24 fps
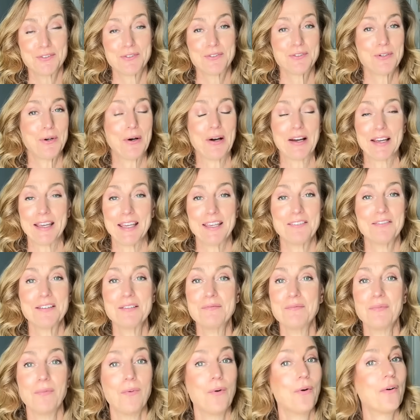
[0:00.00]
to talk
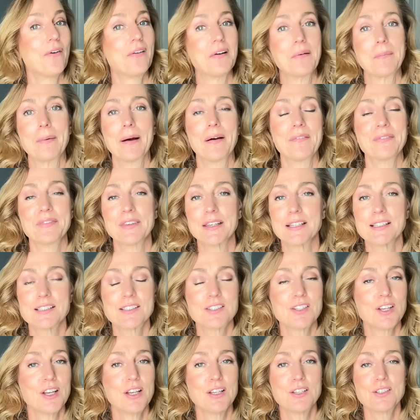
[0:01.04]
even more about
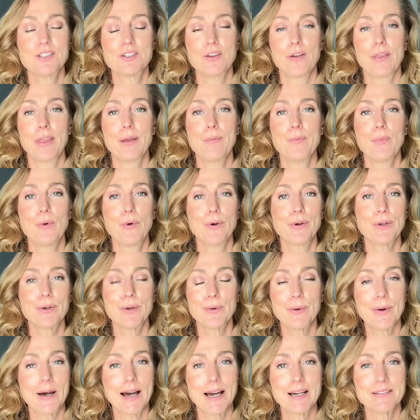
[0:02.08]
this. So the more you
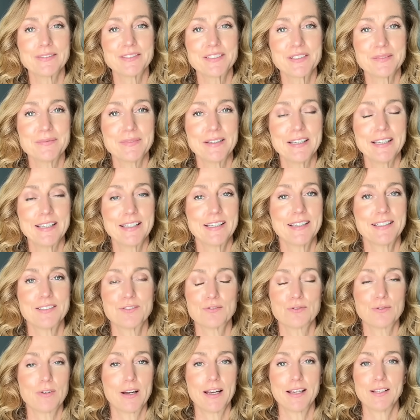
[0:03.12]
go after me
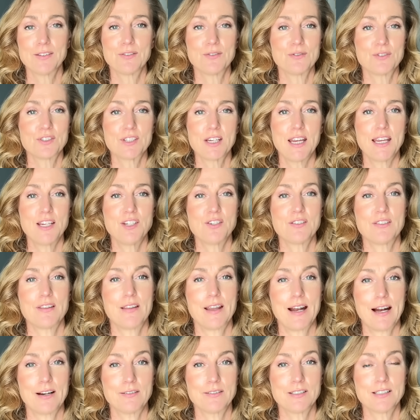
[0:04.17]
and trying to change the
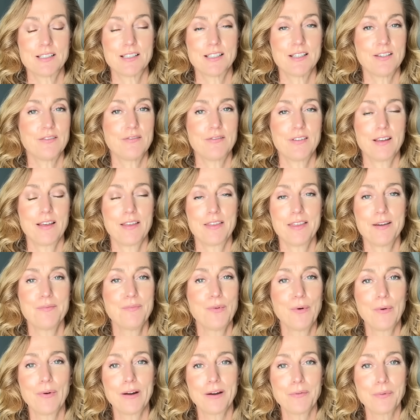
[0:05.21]
narrative, the
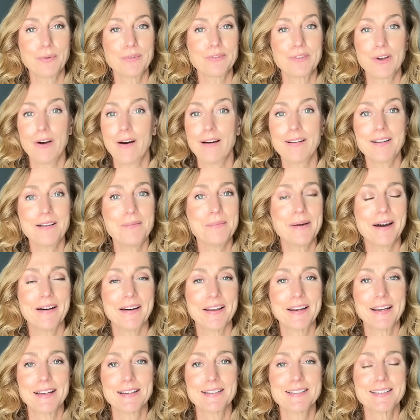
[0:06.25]
more I will talk
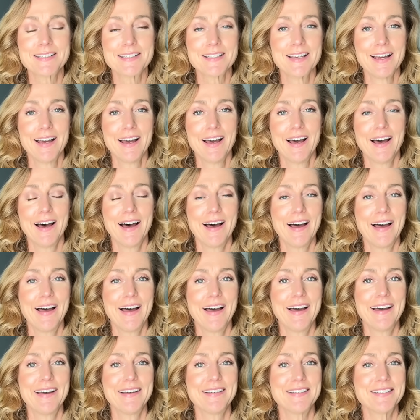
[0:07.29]
about it.
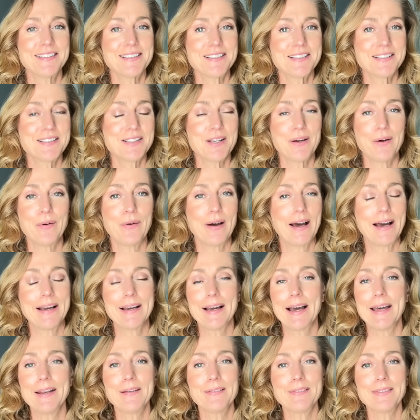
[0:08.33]
So
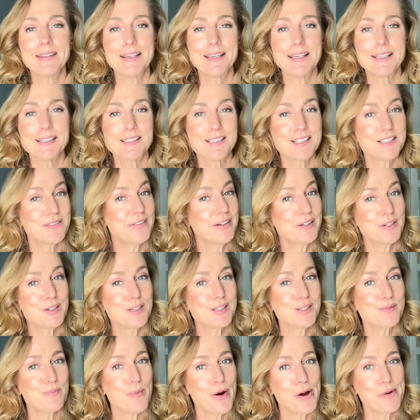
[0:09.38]
I don't think it's a very
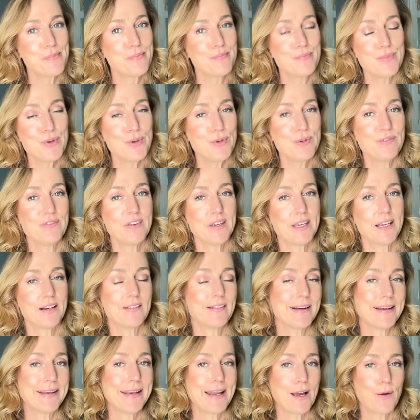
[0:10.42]
smart move
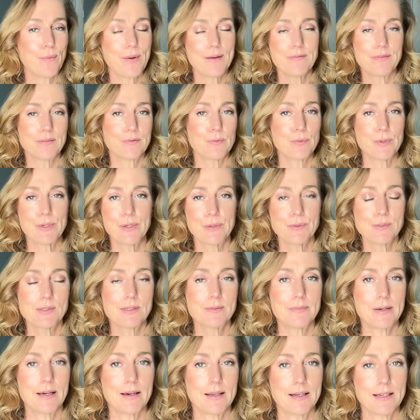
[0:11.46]
here. And now everyone
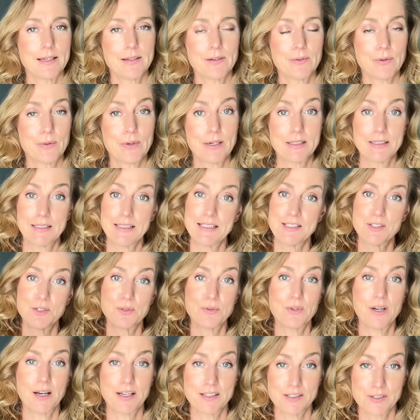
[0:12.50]
knows about it, or at least
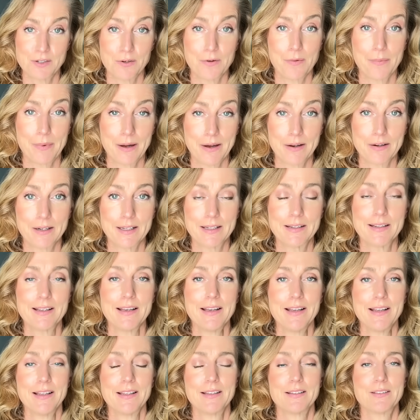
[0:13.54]
you guys know about it.
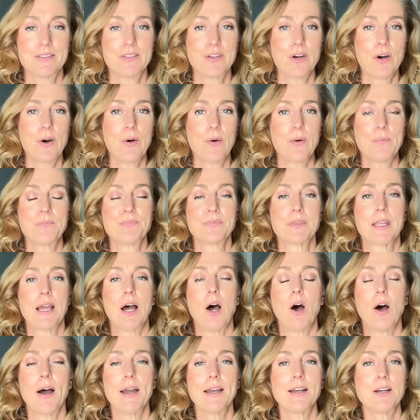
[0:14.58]
So
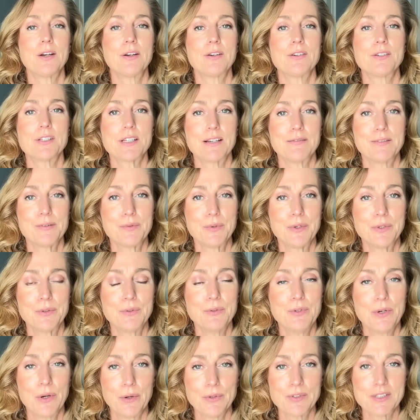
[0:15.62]
I encourage everyone
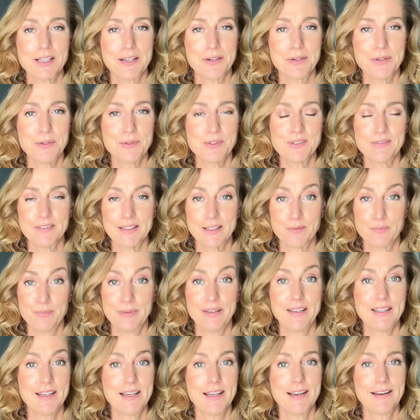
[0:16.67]
who knows how to use
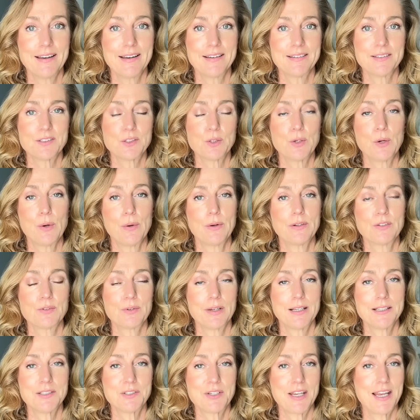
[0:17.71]
Wikipedia to go and
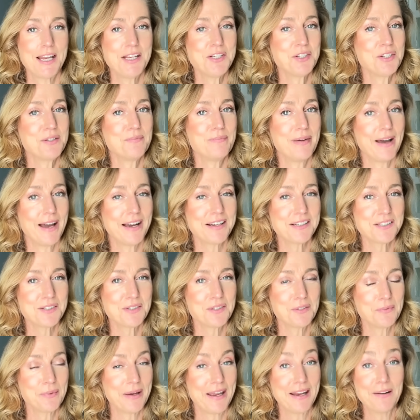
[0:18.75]
try and change it back
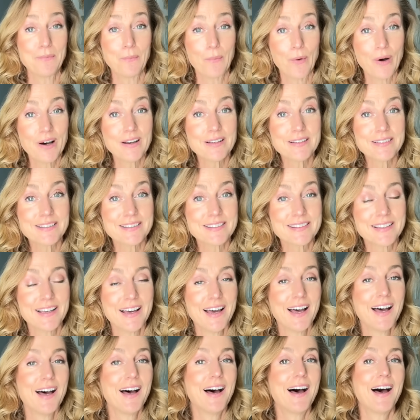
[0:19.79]
to the way it was.
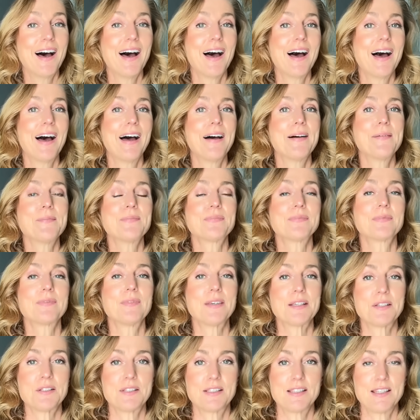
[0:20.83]

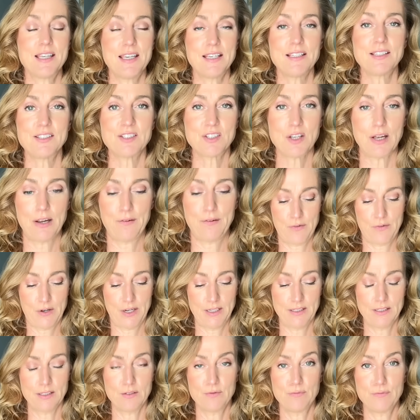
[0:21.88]
Because this
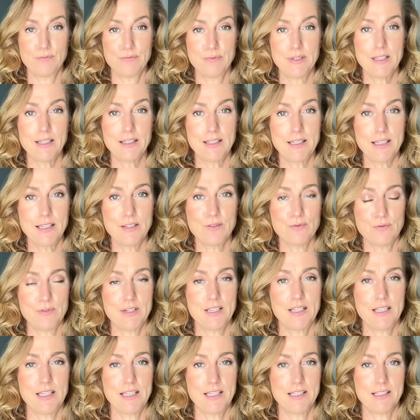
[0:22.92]
find really,
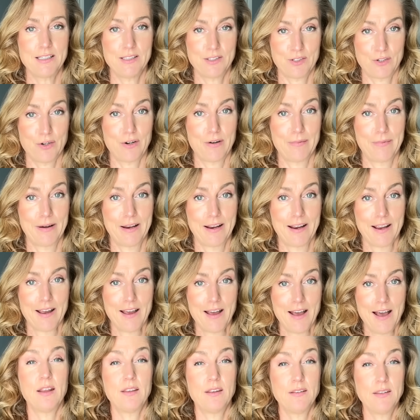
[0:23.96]
really disturbing.
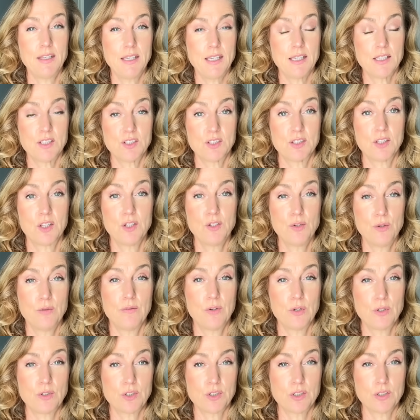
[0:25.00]
The thing is, the new
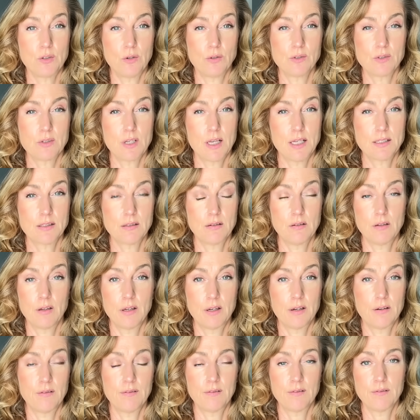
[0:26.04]
version also has a
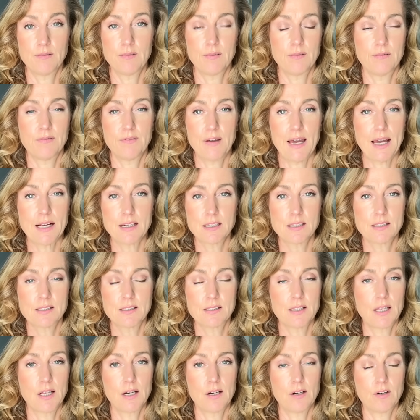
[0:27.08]
lot of facts
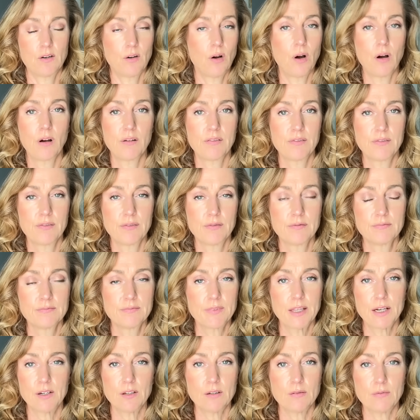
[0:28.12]
that are off.
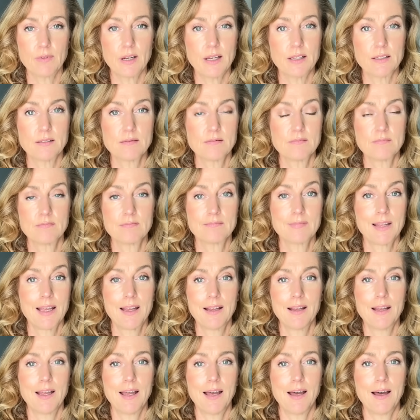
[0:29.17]
They're not right.
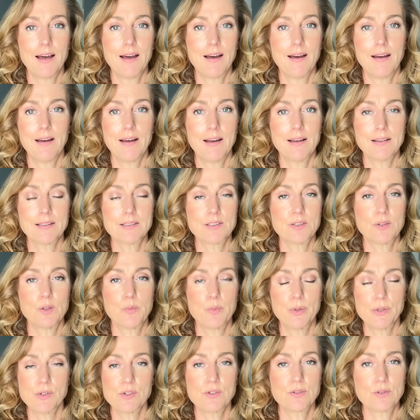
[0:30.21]
So the
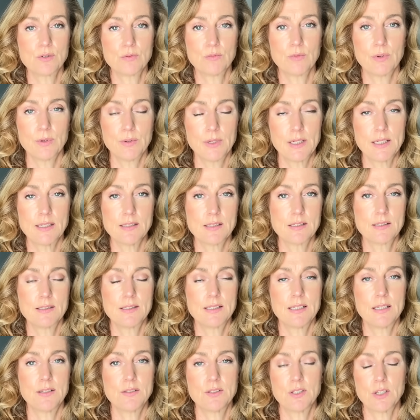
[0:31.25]
person who wrote
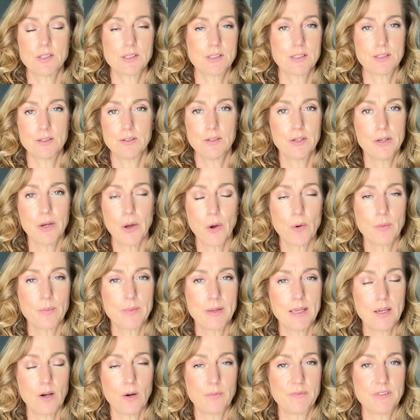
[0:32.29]
it doesn't know
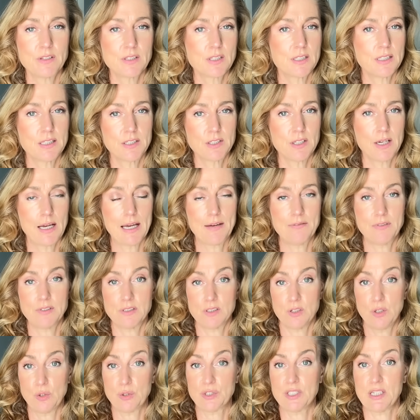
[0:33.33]
me, obviously. I
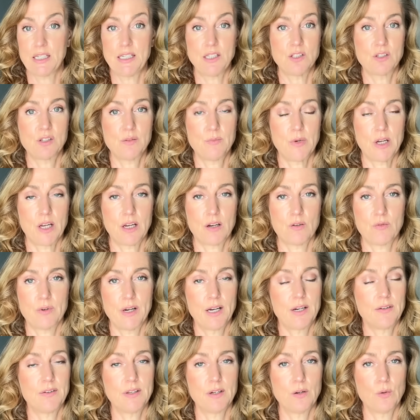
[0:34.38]
haven't looked into my
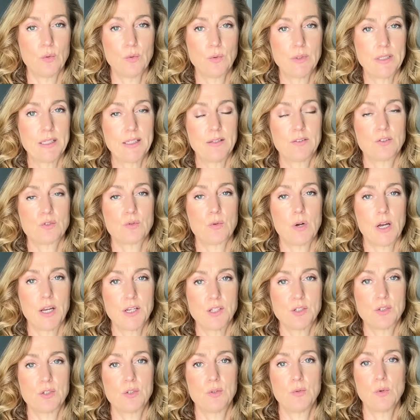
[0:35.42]
career. They only
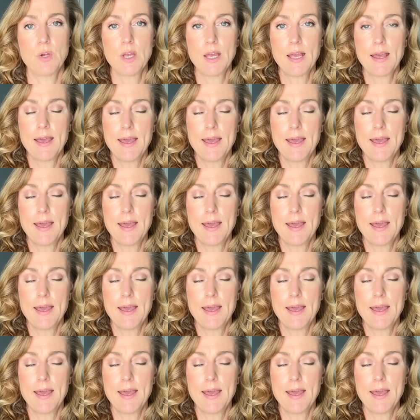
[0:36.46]
try to,